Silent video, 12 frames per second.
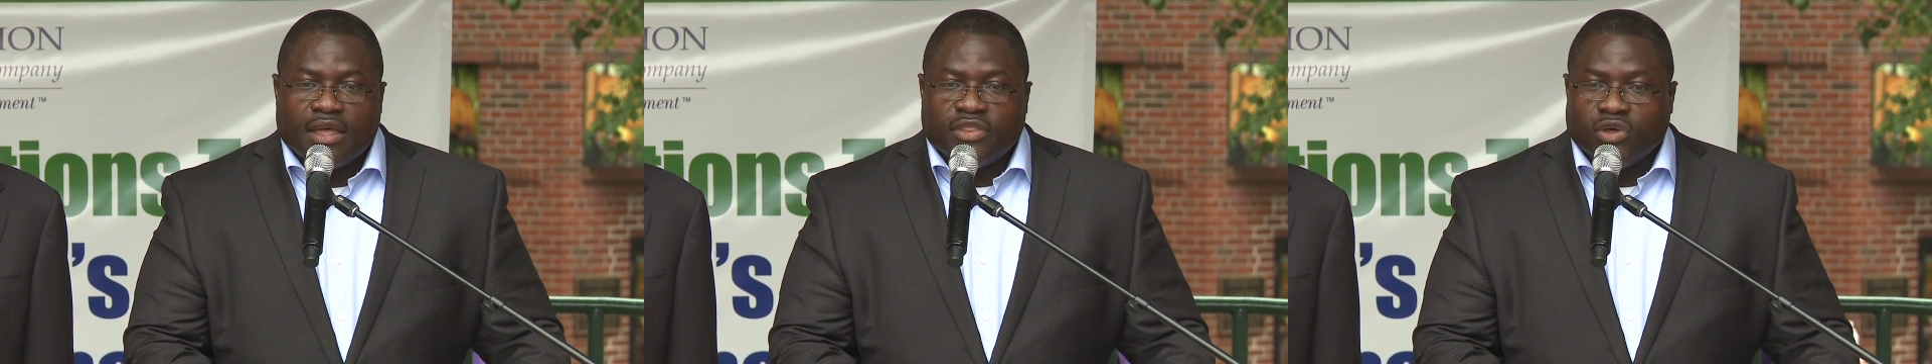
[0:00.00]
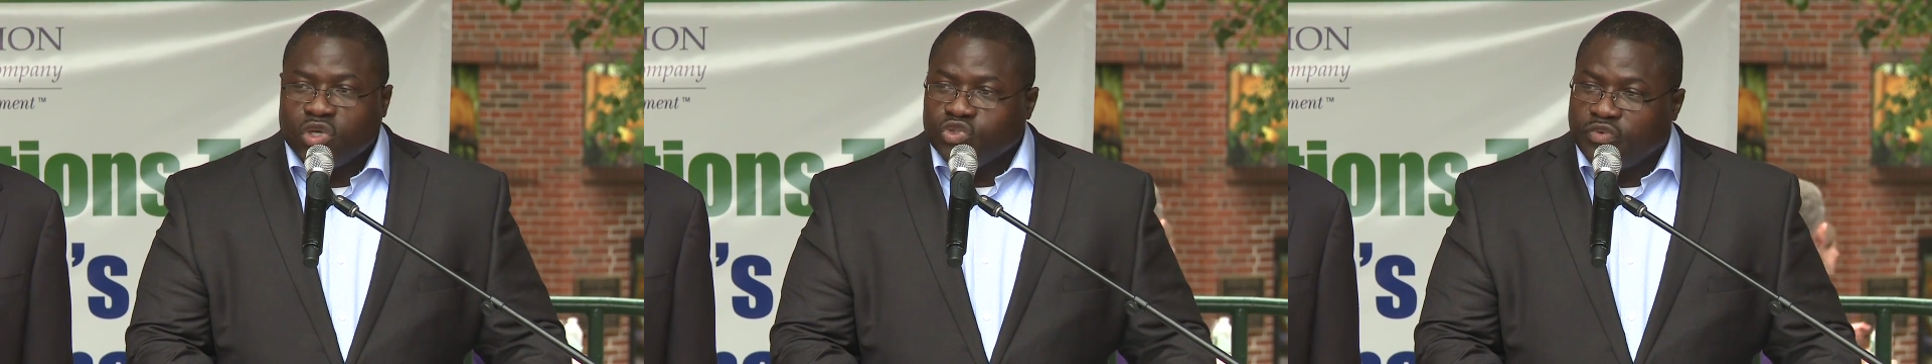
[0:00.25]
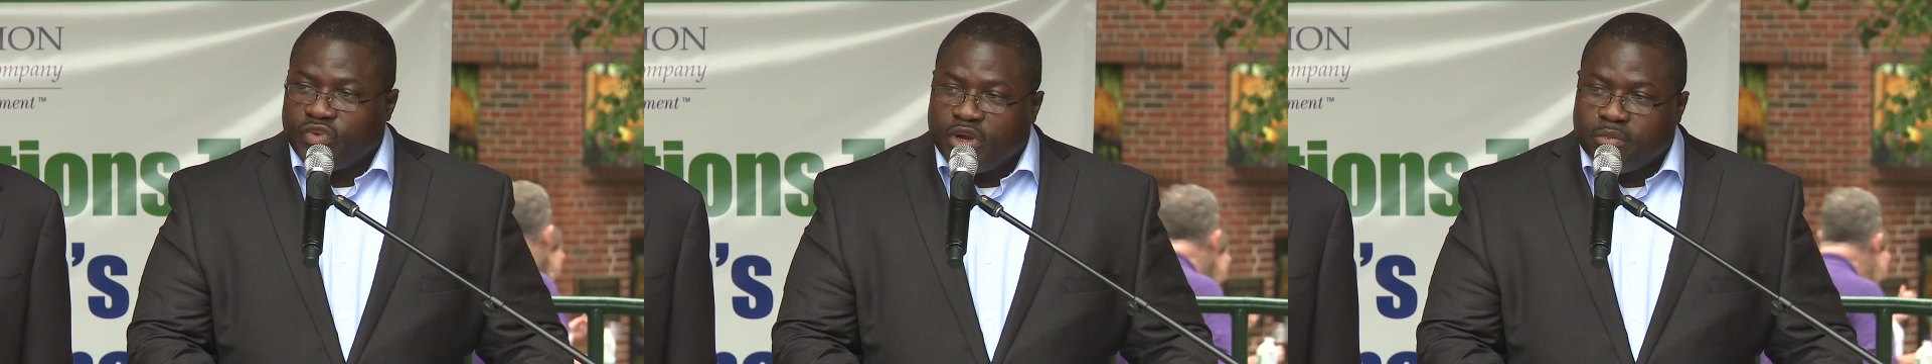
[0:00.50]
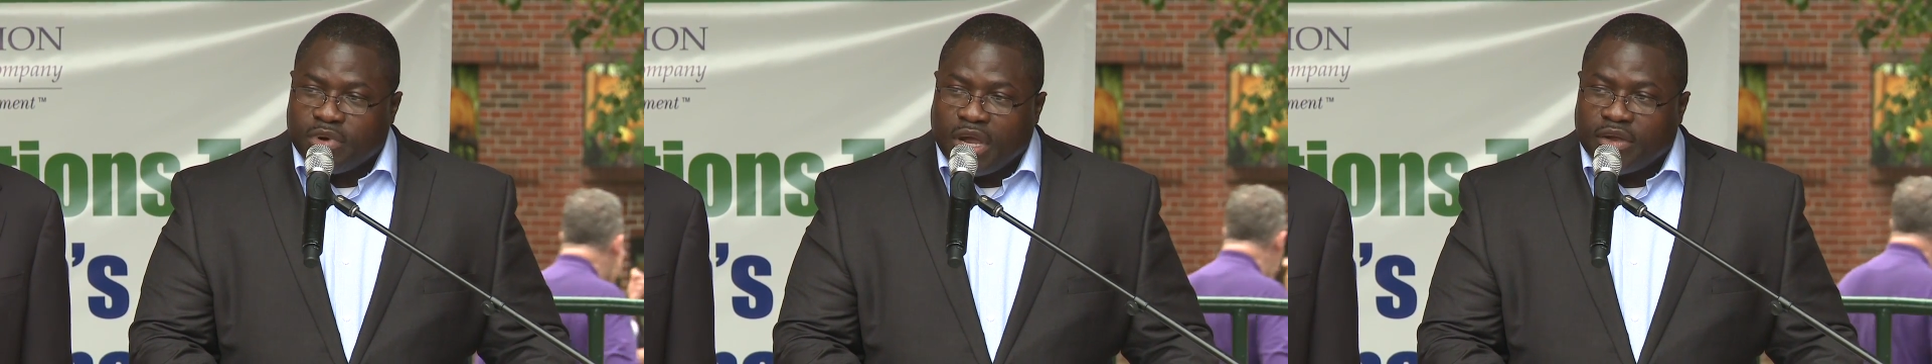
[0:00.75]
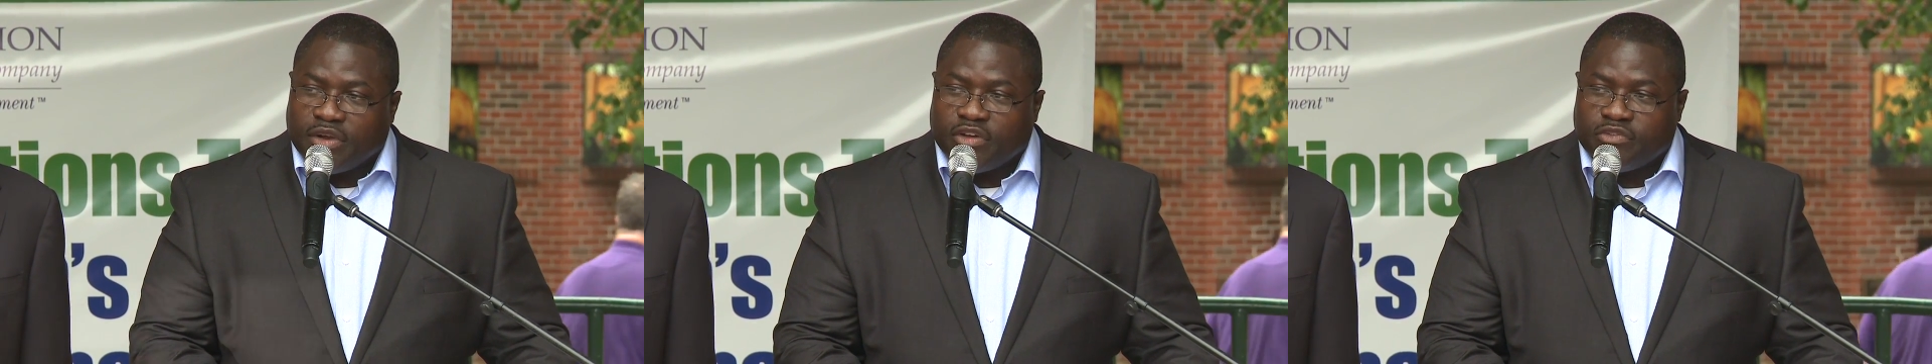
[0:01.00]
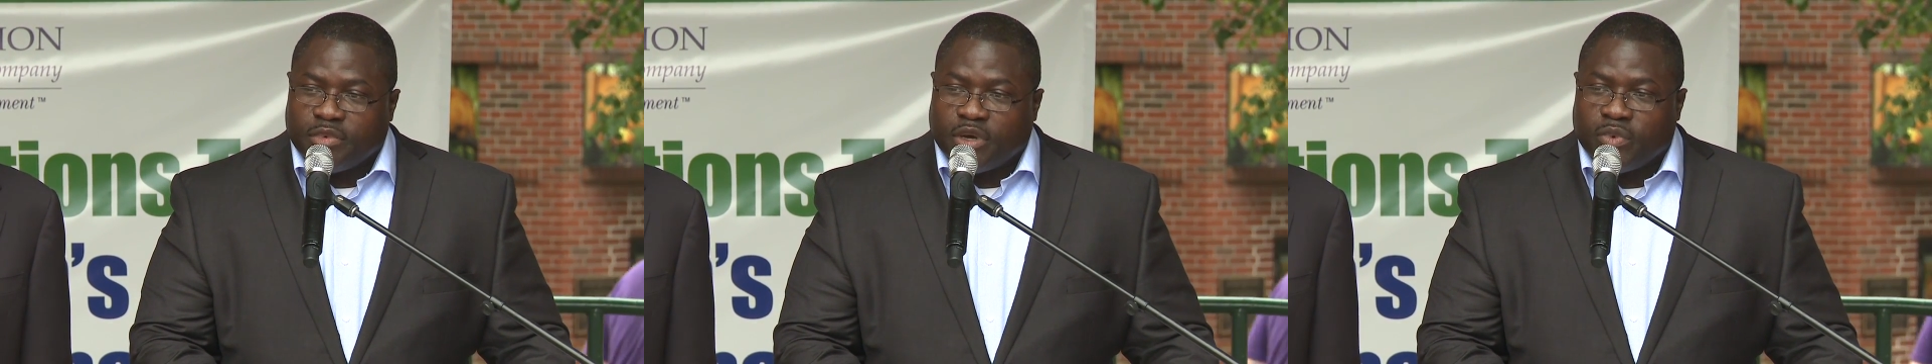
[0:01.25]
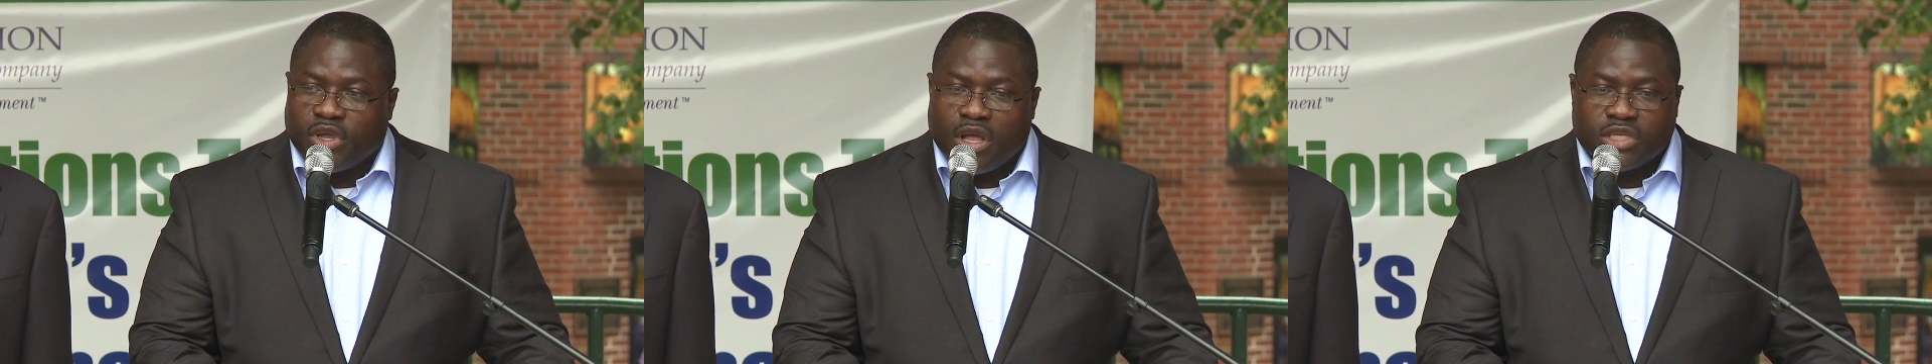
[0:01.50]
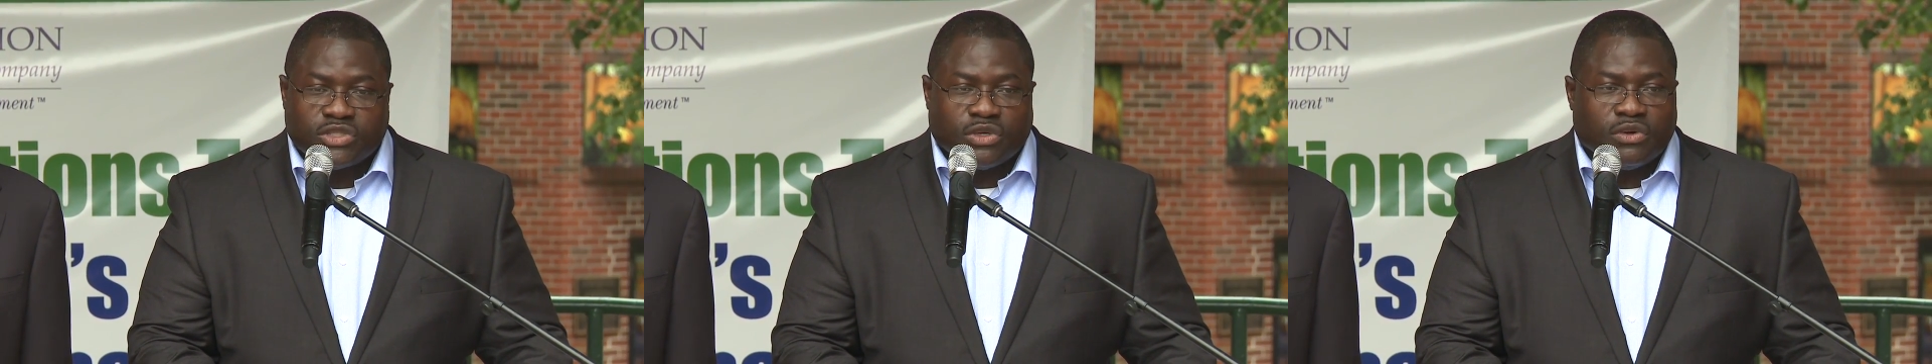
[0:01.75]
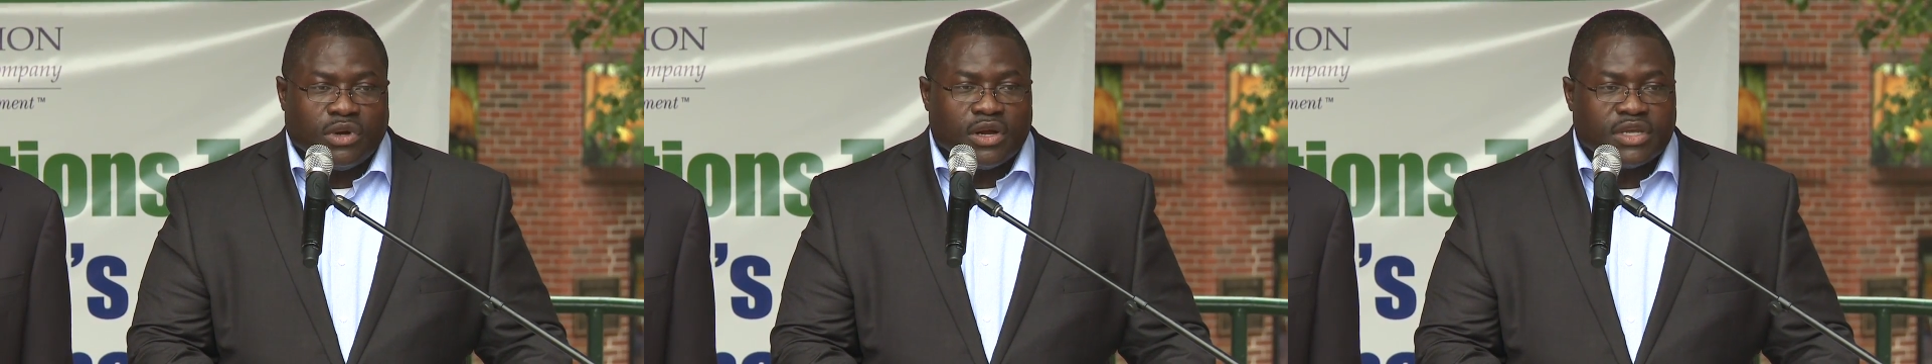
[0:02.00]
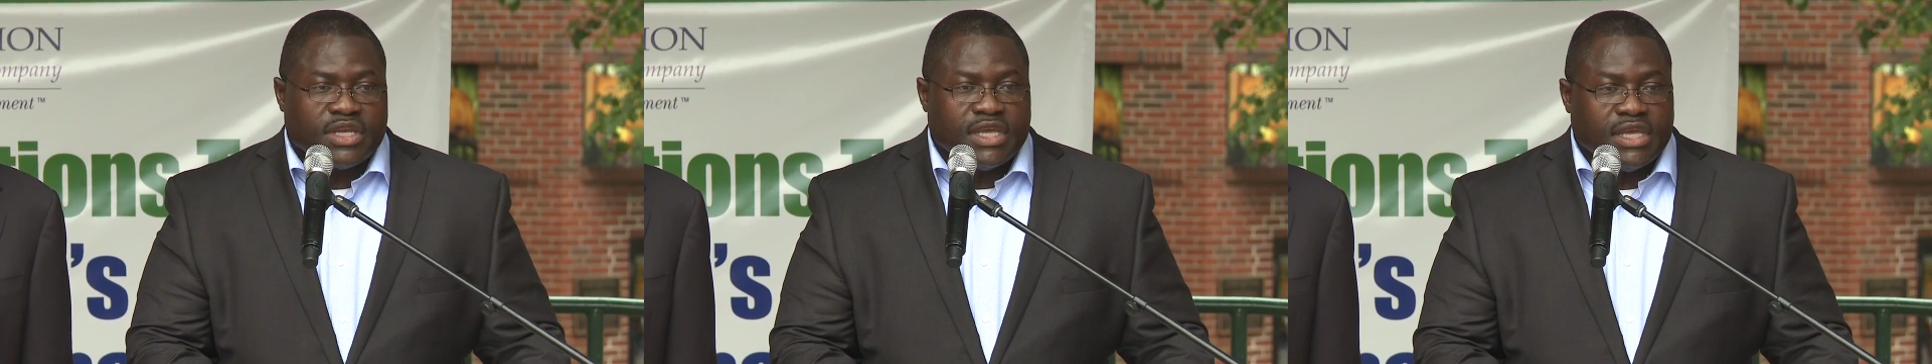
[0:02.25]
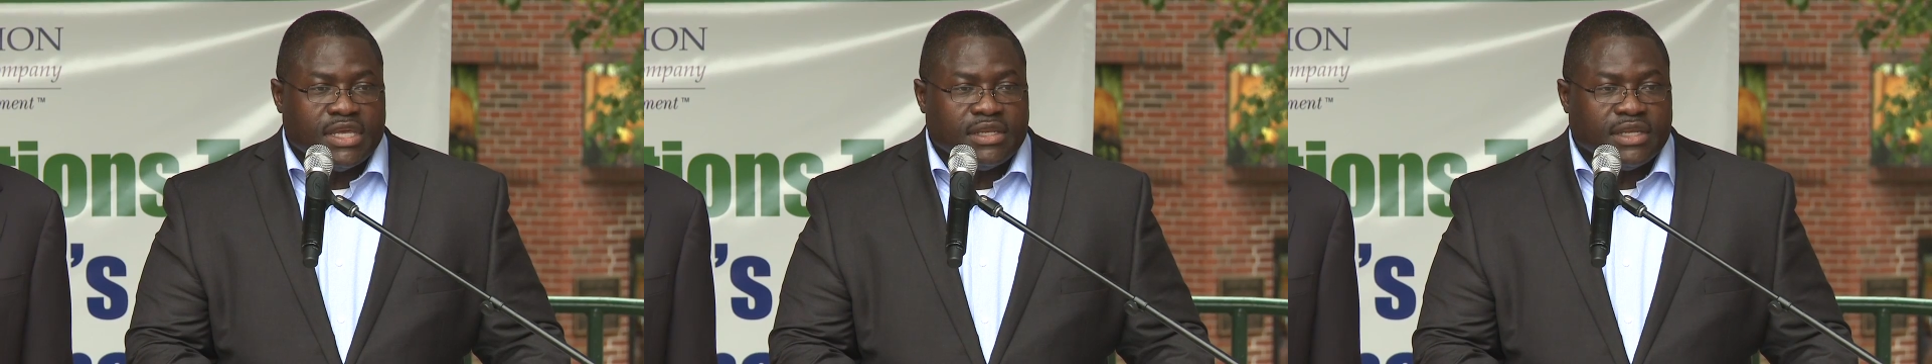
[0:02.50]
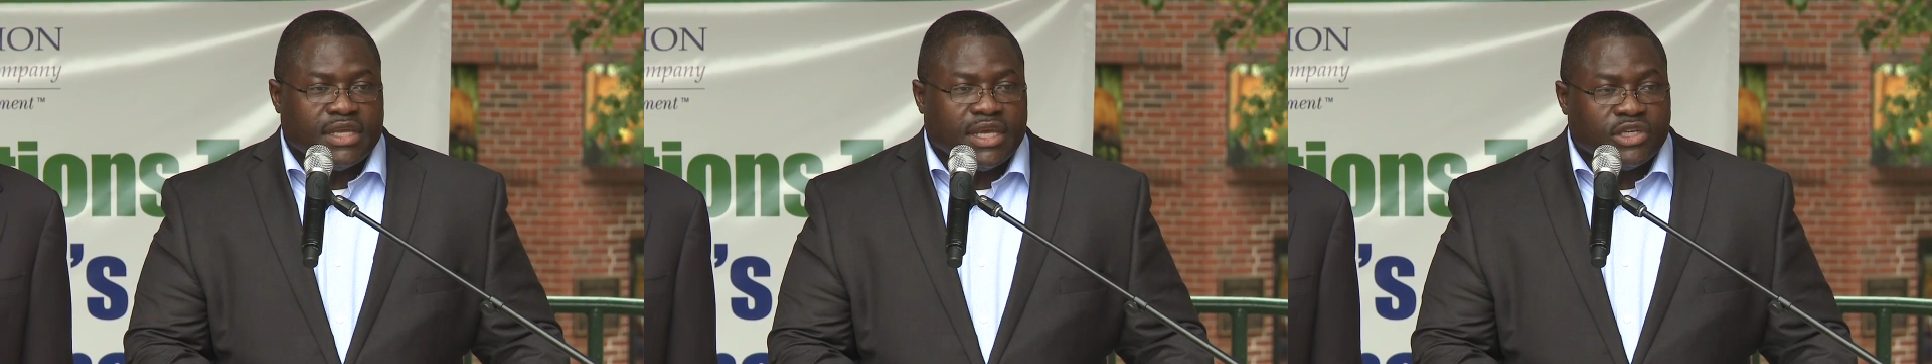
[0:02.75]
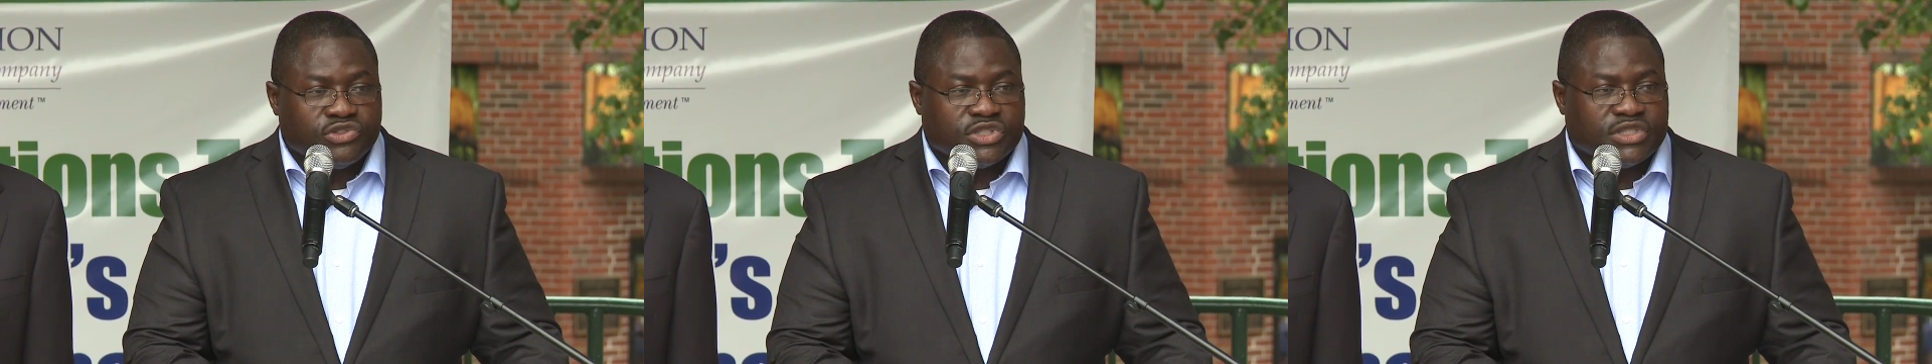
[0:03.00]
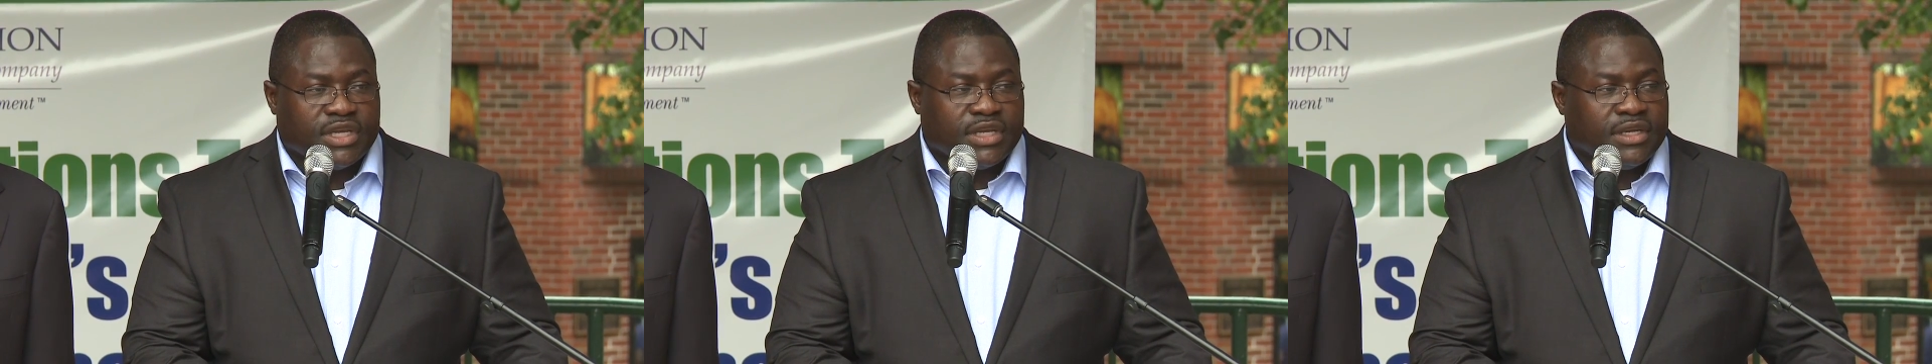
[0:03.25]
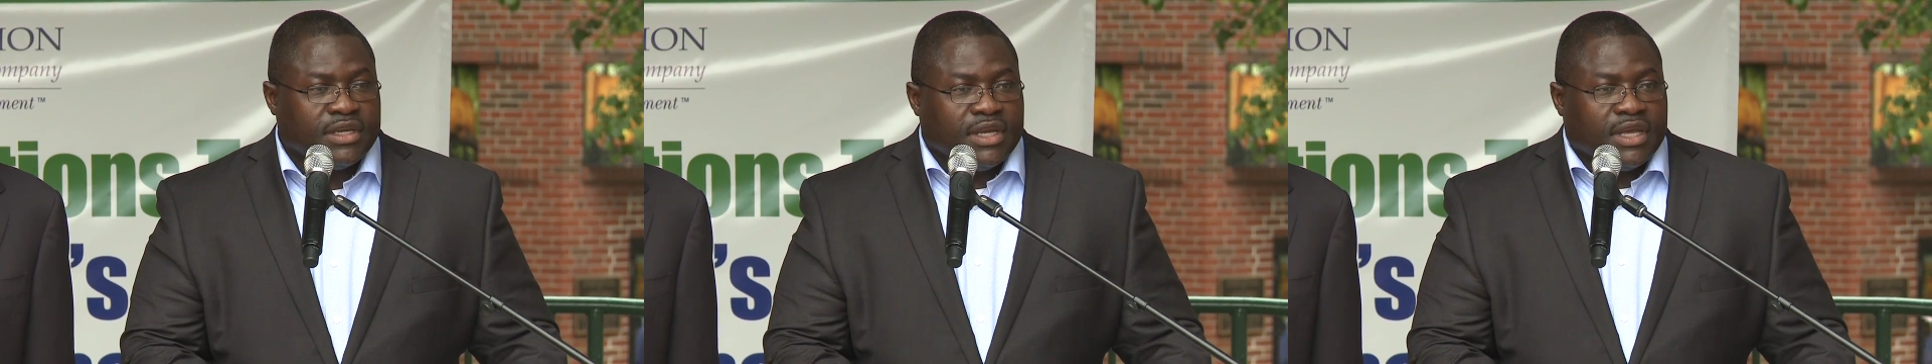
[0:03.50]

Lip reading: Those we're very proud of, but we also are keenly interested